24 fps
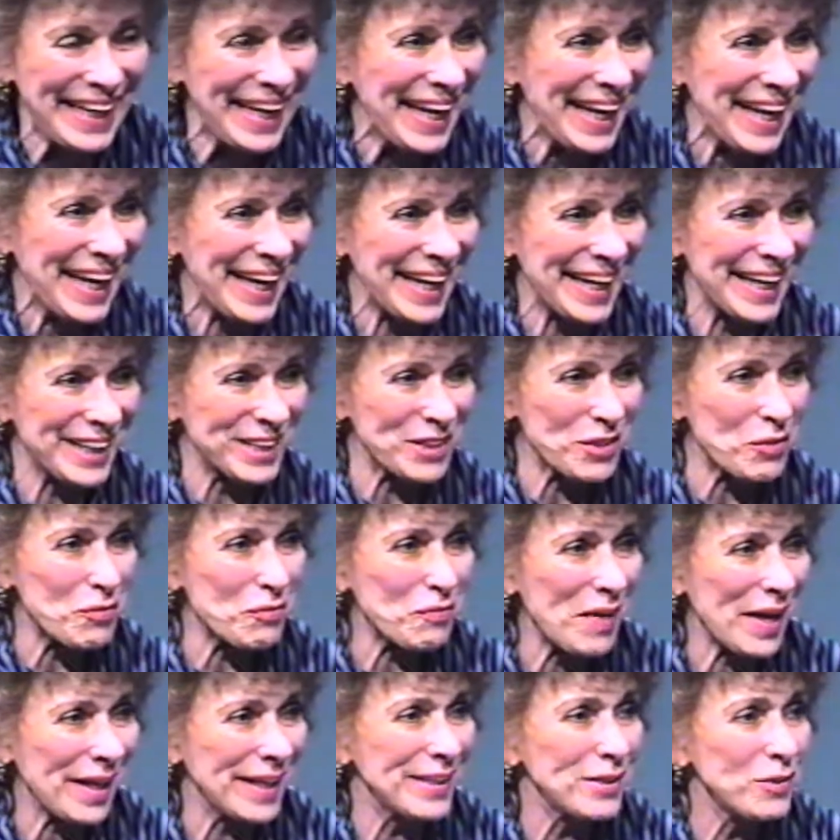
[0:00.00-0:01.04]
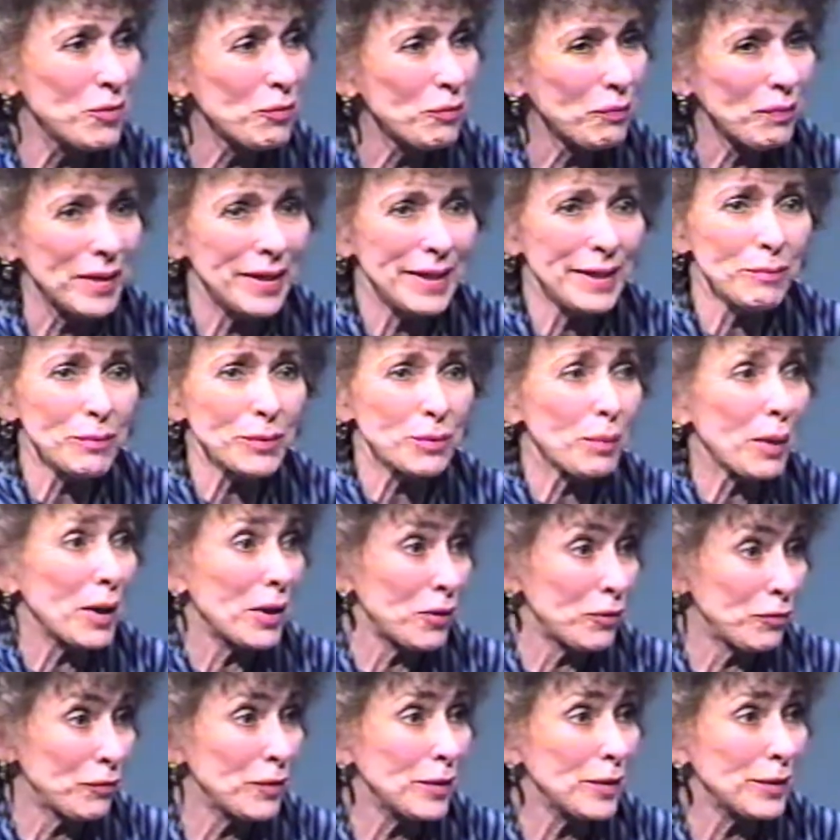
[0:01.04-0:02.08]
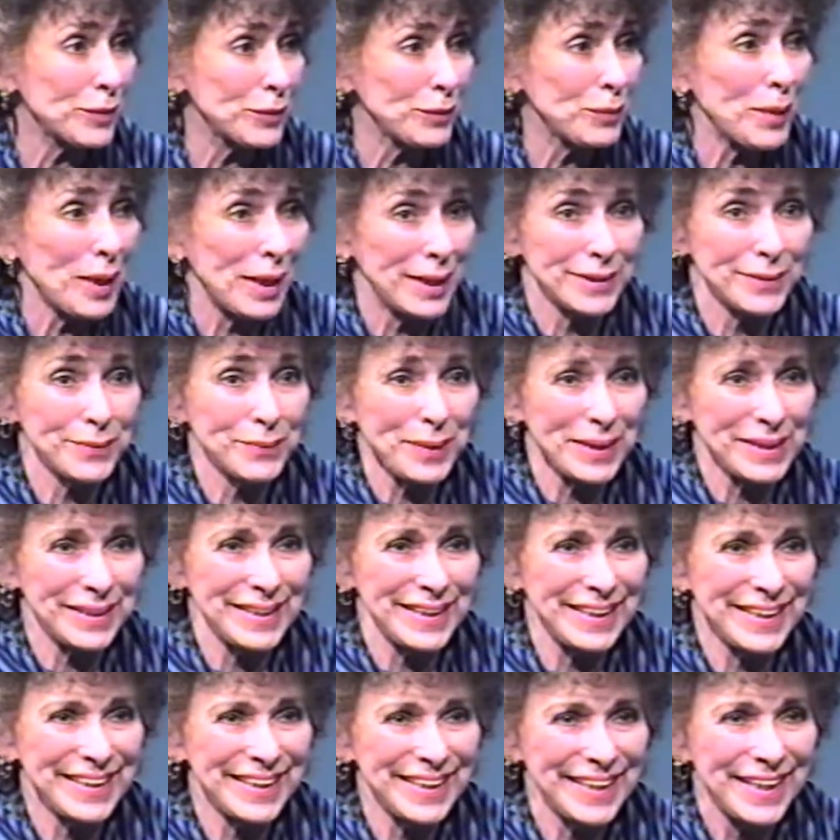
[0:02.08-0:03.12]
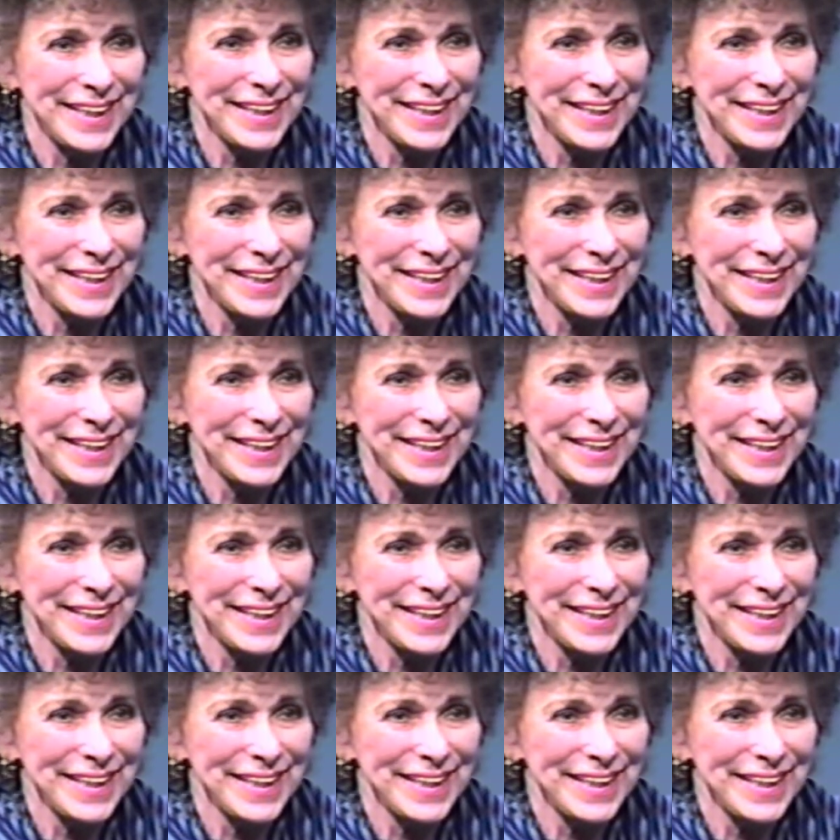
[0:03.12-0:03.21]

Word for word: Stanley's one of the ones he, that responded. He was one of the first ones, mm -hmm. wasn't mm-hmm.